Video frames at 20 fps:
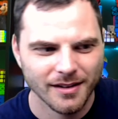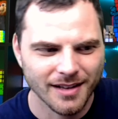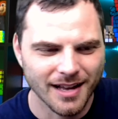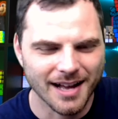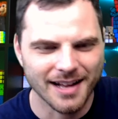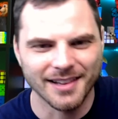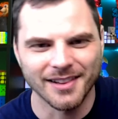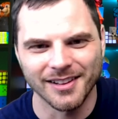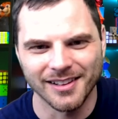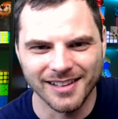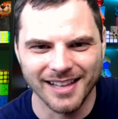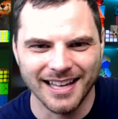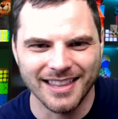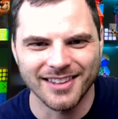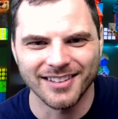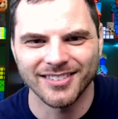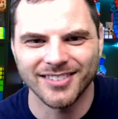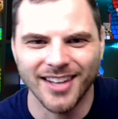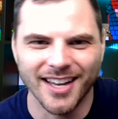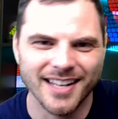on the like
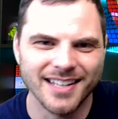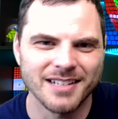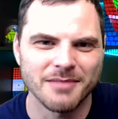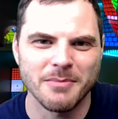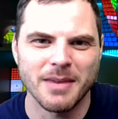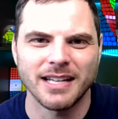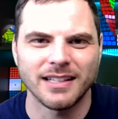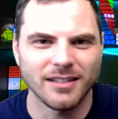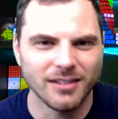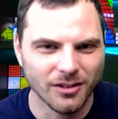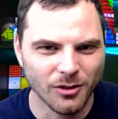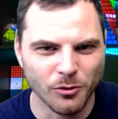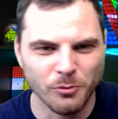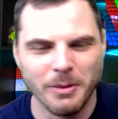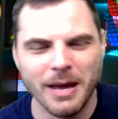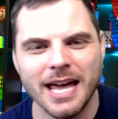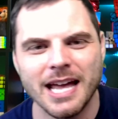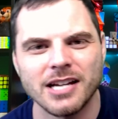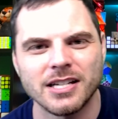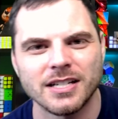the site and it makes its own
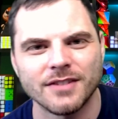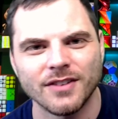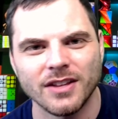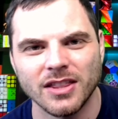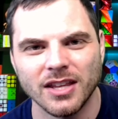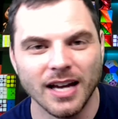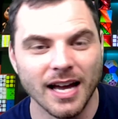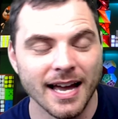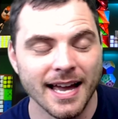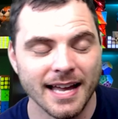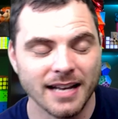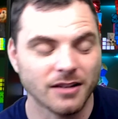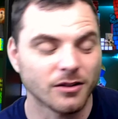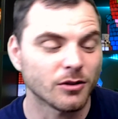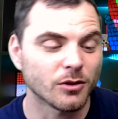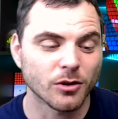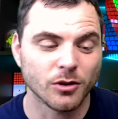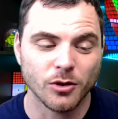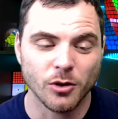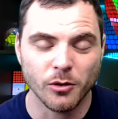page and everything. I had to
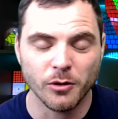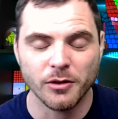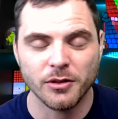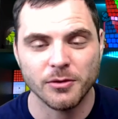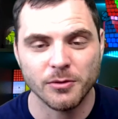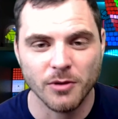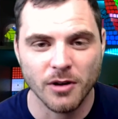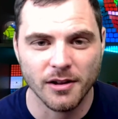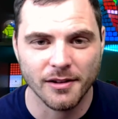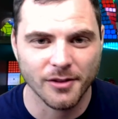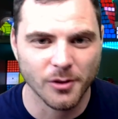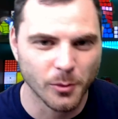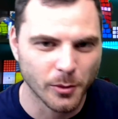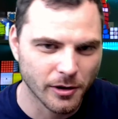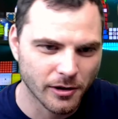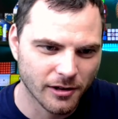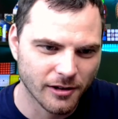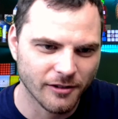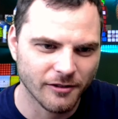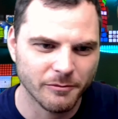go through all the
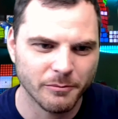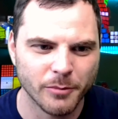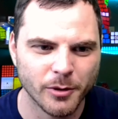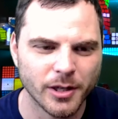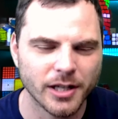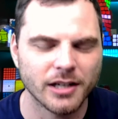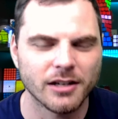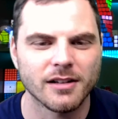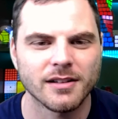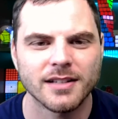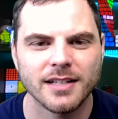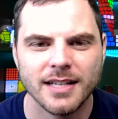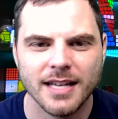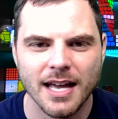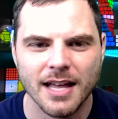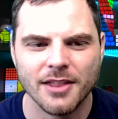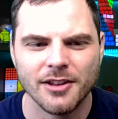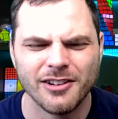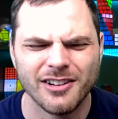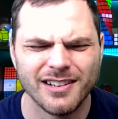work of putting it all
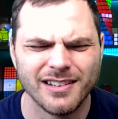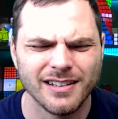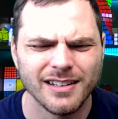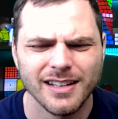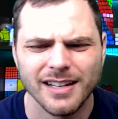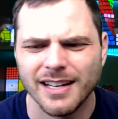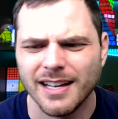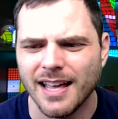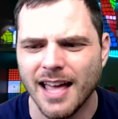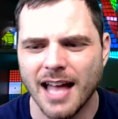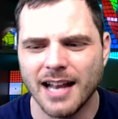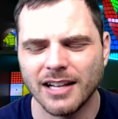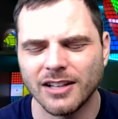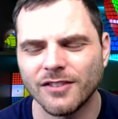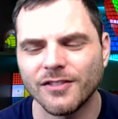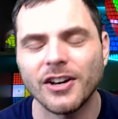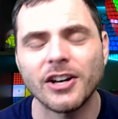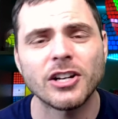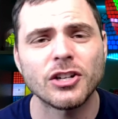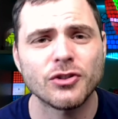together and it's
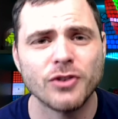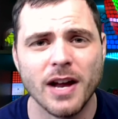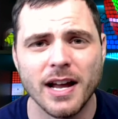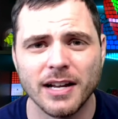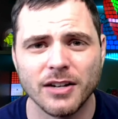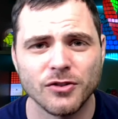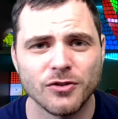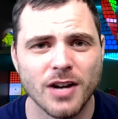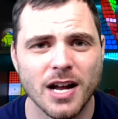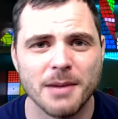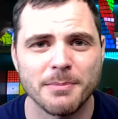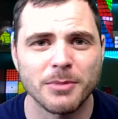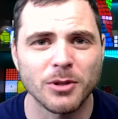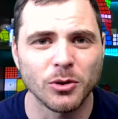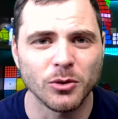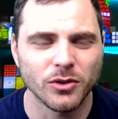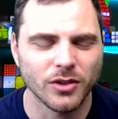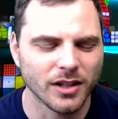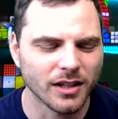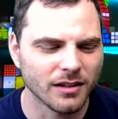very drag and drop
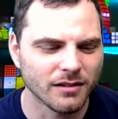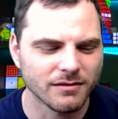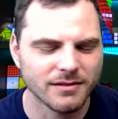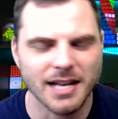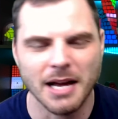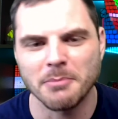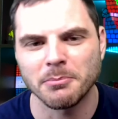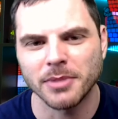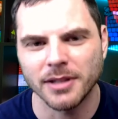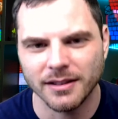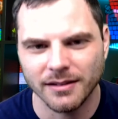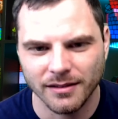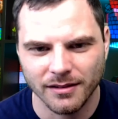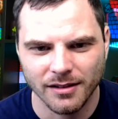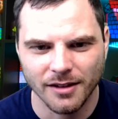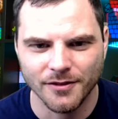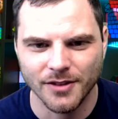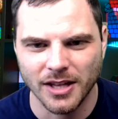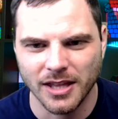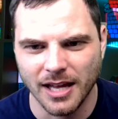using templates and
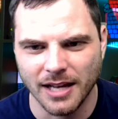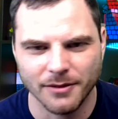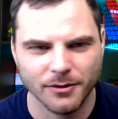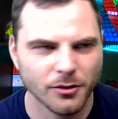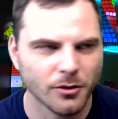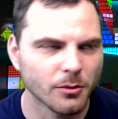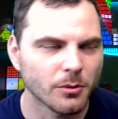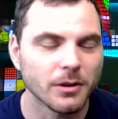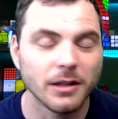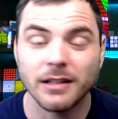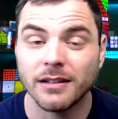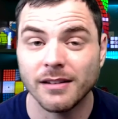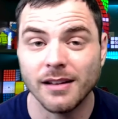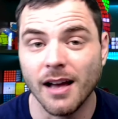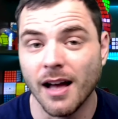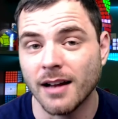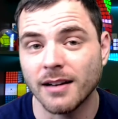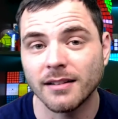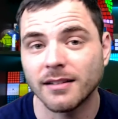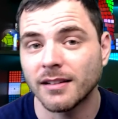stuff like that. So it's
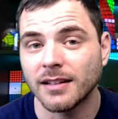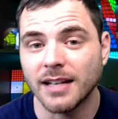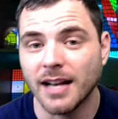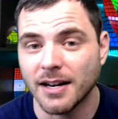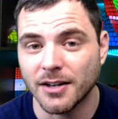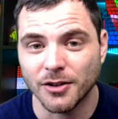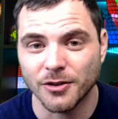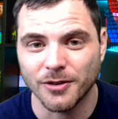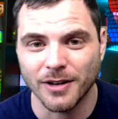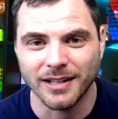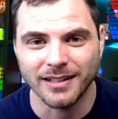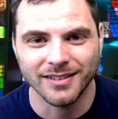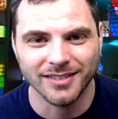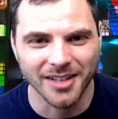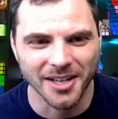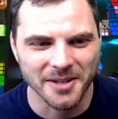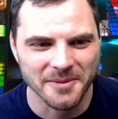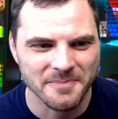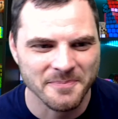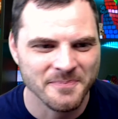honestly not a great
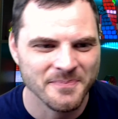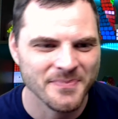site.